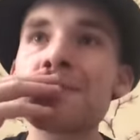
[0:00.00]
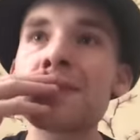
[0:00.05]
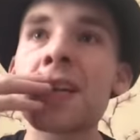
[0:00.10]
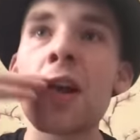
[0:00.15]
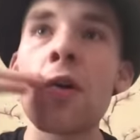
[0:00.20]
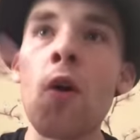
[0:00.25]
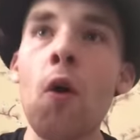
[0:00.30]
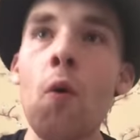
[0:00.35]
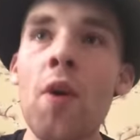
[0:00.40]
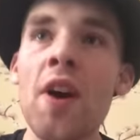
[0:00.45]
You
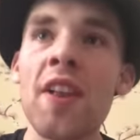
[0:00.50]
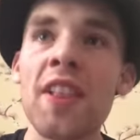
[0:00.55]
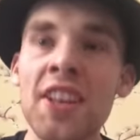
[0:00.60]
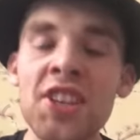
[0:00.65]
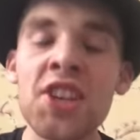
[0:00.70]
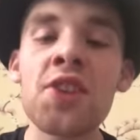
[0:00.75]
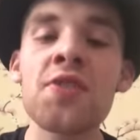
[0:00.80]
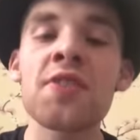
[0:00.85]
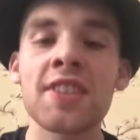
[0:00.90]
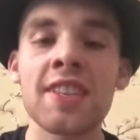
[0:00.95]
know what, Will? I
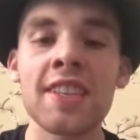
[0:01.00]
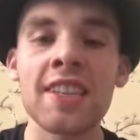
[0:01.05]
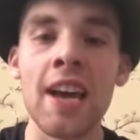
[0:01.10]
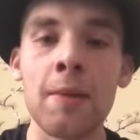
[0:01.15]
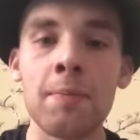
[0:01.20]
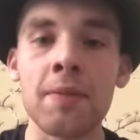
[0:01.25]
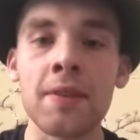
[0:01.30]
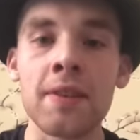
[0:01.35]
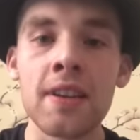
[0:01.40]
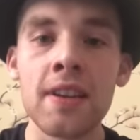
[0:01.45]
knew this had
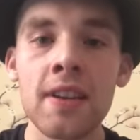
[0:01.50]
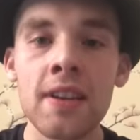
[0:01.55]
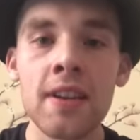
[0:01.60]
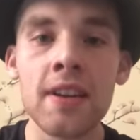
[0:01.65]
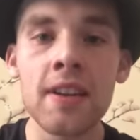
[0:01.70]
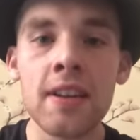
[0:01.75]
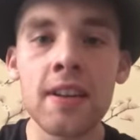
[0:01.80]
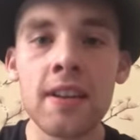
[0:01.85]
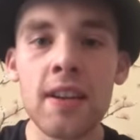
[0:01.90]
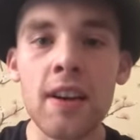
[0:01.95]
happened.
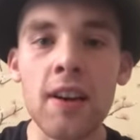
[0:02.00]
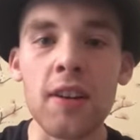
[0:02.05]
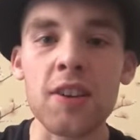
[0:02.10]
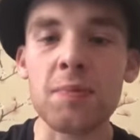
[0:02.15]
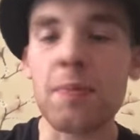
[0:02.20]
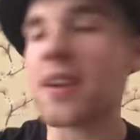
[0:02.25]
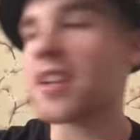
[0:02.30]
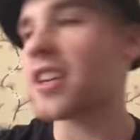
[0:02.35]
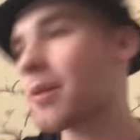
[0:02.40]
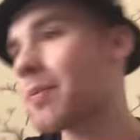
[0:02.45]
I'll
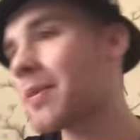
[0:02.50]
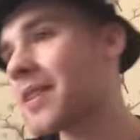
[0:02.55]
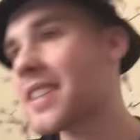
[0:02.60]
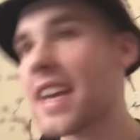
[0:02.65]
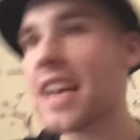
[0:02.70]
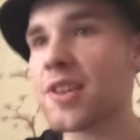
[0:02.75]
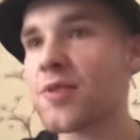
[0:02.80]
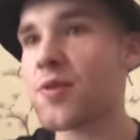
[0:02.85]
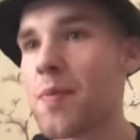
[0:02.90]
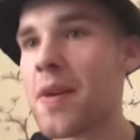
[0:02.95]
spend a couple of
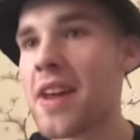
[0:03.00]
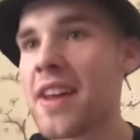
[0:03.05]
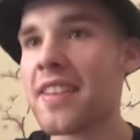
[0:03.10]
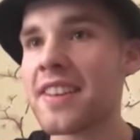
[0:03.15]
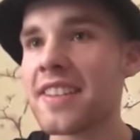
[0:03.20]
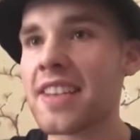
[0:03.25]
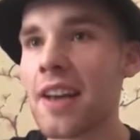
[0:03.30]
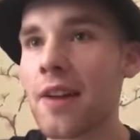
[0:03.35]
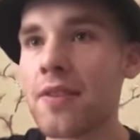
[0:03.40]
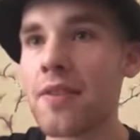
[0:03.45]
days with me in
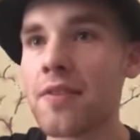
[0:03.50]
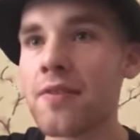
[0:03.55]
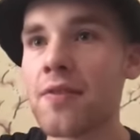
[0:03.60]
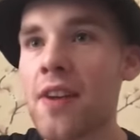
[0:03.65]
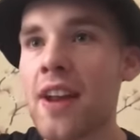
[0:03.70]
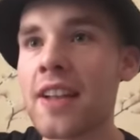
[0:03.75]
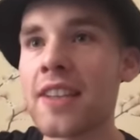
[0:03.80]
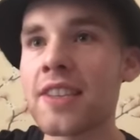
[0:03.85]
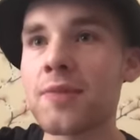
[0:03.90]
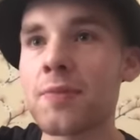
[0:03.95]
the south of
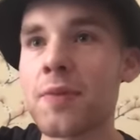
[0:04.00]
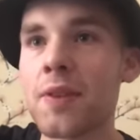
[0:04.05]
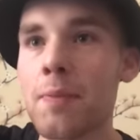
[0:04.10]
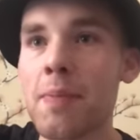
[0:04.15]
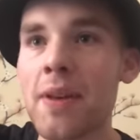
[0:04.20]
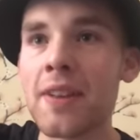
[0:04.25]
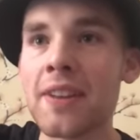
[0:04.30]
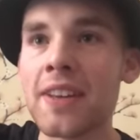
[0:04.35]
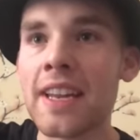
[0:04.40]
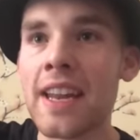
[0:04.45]
France with a
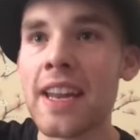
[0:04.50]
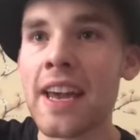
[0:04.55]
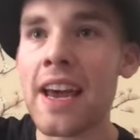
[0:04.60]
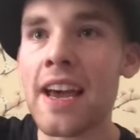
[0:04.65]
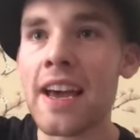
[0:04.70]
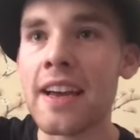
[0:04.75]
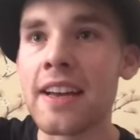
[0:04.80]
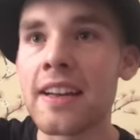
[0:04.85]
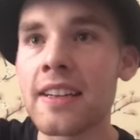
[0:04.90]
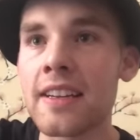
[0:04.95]

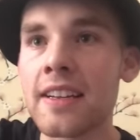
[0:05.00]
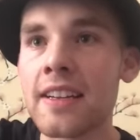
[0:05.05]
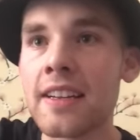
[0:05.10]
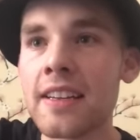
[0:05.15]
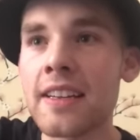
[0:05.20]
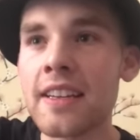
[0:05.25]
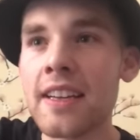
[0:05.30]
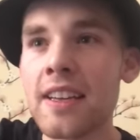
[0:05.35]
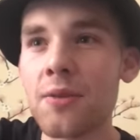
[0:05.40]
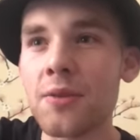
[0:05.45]
billionaire.
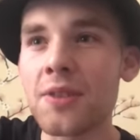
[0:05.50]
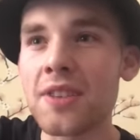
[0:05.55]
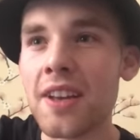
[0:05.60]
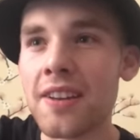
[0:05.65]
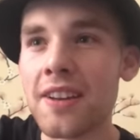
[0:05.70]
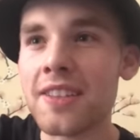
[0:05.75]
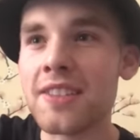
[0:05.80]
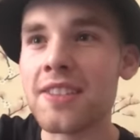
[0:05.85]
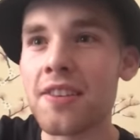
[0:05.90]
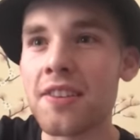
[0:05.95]
It all
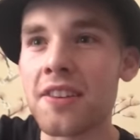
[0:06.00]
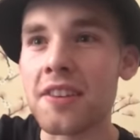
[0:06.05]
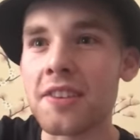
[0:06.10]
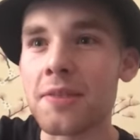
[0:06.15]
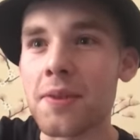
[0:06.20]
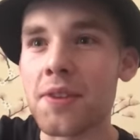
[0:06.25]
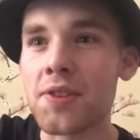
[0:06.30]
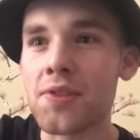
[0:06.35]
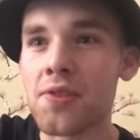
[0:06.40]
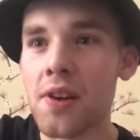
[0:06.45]
sounded too good to
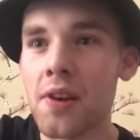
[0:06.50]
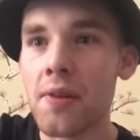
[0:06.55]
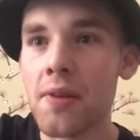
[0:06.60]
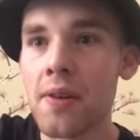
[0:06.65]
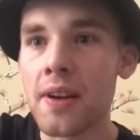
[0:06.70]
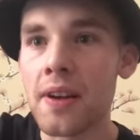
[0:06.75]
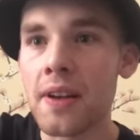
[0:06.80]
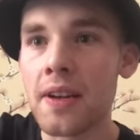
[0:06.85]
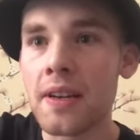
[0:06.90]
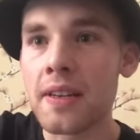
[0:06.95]
be true.
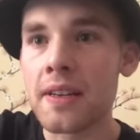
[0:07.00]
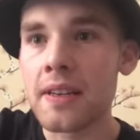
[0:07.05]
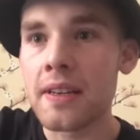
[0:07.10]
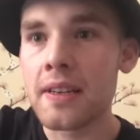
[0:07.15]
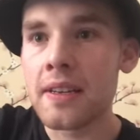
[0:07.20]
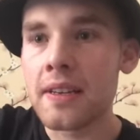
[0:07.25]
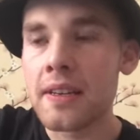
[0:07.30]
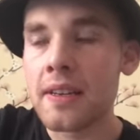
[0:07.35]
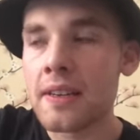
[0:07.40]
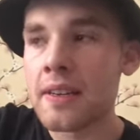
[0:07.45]

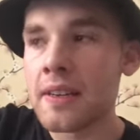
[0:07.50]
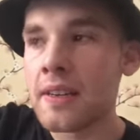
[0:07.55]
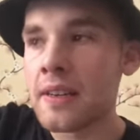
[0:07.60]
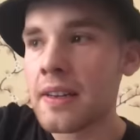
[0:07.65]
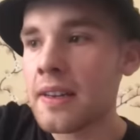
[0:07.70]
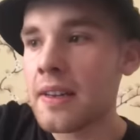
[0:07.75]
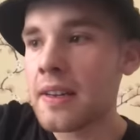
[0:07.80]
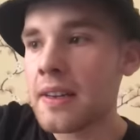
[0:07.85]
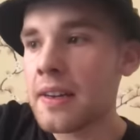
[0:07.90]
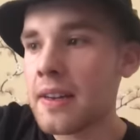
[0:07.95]

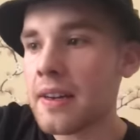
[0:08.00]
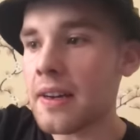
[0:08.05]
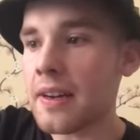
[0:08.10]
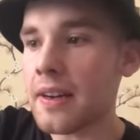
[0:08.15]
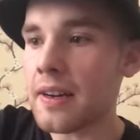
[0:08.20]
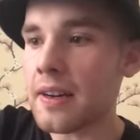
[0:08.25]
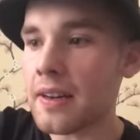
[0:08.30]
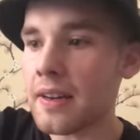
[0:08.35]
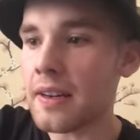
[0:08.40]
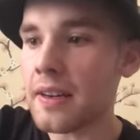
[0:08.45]

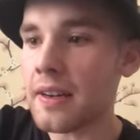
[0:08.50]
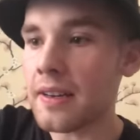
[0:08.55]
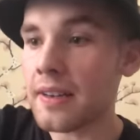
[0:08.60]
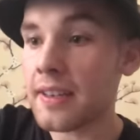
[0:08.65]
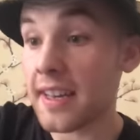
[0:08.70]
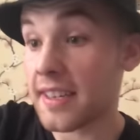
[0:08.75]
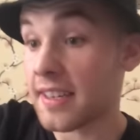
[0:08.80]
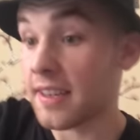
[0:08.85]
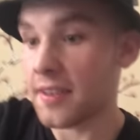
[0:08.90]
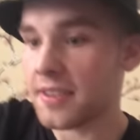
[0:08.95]
I
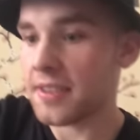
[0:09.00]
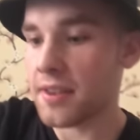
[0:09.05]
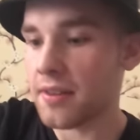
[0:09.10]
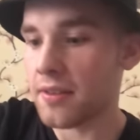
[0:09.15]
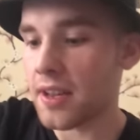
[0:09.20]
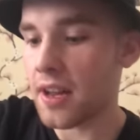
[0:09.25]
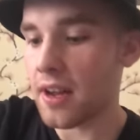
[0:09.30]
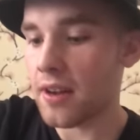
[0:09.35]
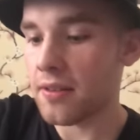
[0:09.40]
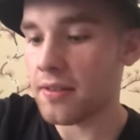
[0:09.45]
guess I'll still
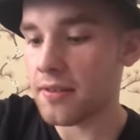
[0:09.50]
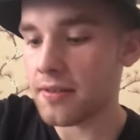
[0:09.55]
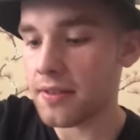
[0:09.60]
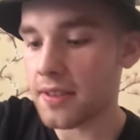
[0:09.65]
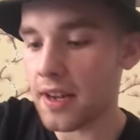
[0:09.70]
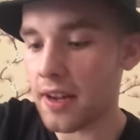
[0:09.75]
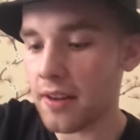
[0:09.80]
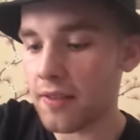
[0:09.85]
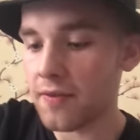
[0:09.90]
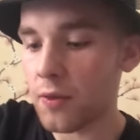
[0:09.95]
go. You
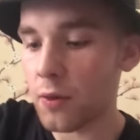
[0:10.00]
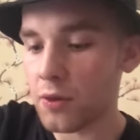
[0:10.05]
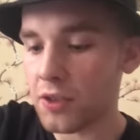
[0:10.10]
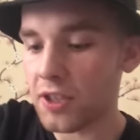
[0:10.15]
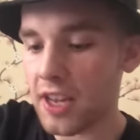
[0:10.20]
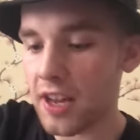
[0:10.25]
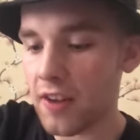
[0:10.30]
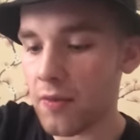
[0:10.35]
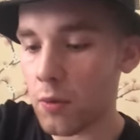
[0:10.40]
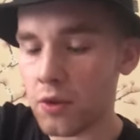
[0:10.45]
know,
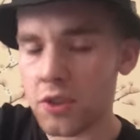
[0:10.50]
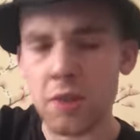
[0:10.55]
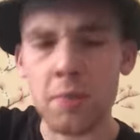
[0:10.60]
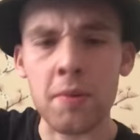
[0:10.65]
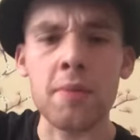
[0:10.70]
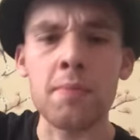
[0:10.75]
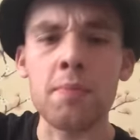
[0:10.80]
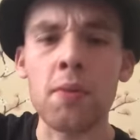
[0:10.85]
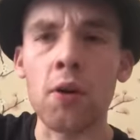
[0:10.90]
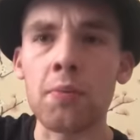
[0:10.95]
fortunately, I've watched a
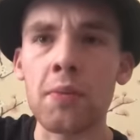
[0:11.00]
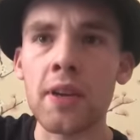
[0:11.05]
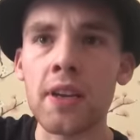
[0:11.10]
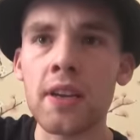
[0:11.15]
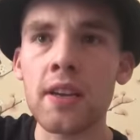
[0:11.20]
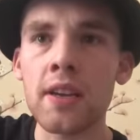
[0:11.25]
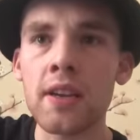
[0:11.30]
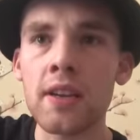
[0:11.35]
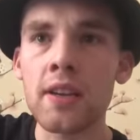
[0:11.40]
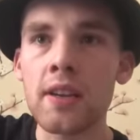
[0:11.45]
bit of
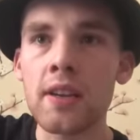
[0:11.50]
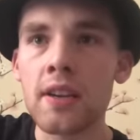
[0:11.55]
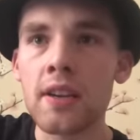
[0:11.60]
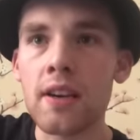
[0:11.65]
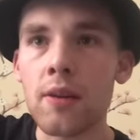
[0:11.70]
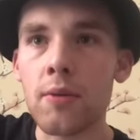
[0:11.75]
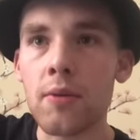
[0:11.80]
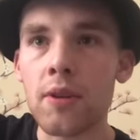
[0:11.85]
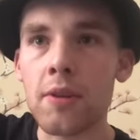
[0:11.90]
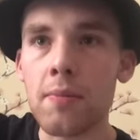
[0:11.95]
Bobby.
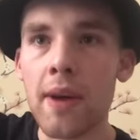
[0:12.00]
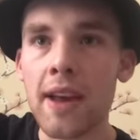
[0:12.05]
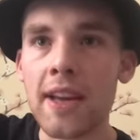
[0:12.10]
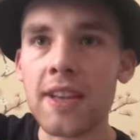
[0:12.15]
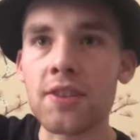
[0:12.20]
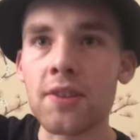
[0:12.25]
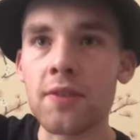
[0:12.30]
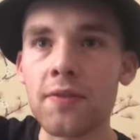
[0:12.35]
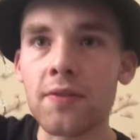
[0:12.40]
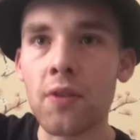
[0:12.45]
And what he
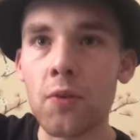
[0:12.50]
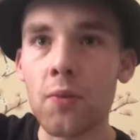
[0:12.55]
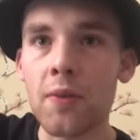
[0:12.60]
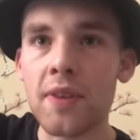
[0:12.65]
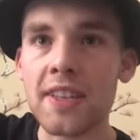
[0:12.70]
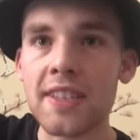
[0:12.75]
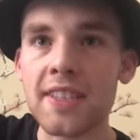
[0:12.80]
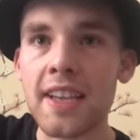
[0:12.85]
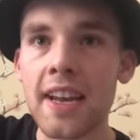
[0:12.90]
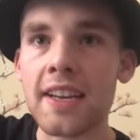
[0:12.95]
makes up for with
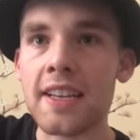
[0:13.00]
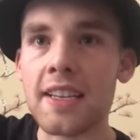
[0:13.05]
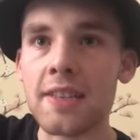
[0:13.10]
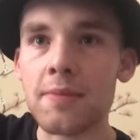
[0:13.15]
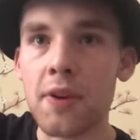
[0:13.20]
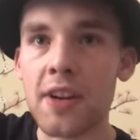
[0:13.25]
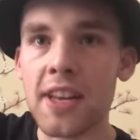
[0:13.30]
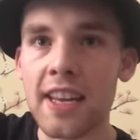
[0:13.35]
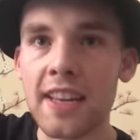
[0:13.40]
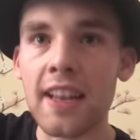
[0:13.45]
his daddy's
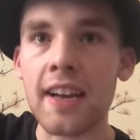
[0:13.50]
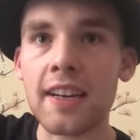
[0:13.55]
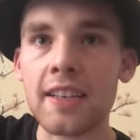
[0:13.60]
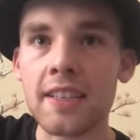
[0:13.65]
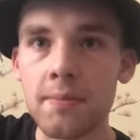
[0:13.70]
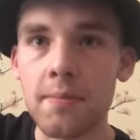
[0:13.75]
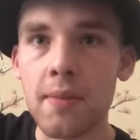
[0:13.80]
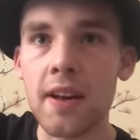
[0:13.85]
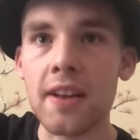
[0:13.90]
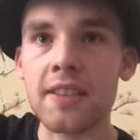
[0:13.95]
money, he lacks
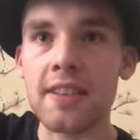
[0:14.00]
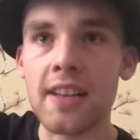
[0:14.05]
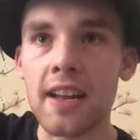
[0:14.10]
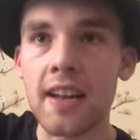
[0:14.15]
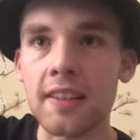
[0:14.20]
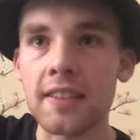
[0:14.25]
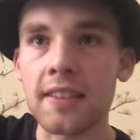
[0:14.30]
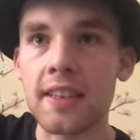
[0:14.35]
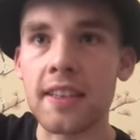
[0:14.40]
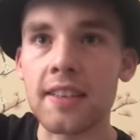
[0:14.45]
in
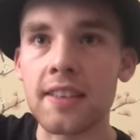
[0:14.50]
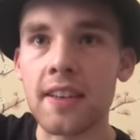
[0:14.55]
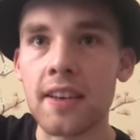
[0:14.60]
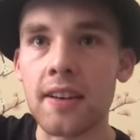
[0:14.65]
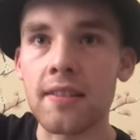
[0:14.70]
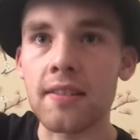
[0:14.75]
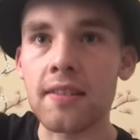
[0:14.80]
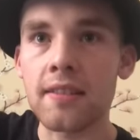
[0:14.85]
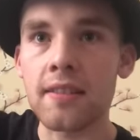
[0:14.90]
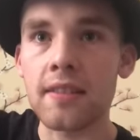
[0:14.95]
personality,
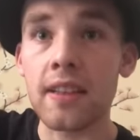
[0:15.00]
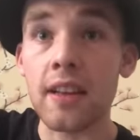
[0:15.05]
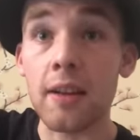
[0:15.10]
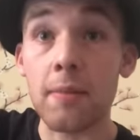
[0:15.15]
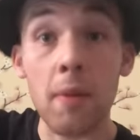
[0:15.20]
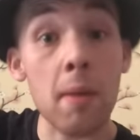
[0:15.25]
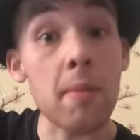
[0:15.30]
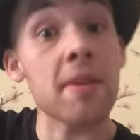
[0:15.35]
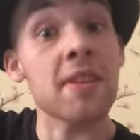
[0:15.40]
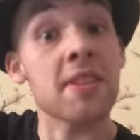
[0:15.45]
so, you know,
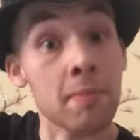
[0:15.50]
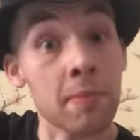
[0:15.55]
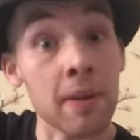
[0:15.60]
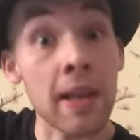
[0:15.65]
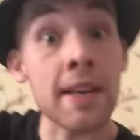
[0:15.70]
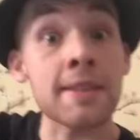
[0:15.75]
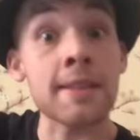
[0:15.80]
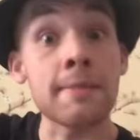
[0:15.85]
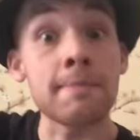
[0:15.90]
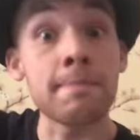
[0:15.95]
maybe it's a
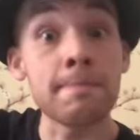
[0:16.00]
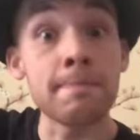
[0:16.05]
blessing.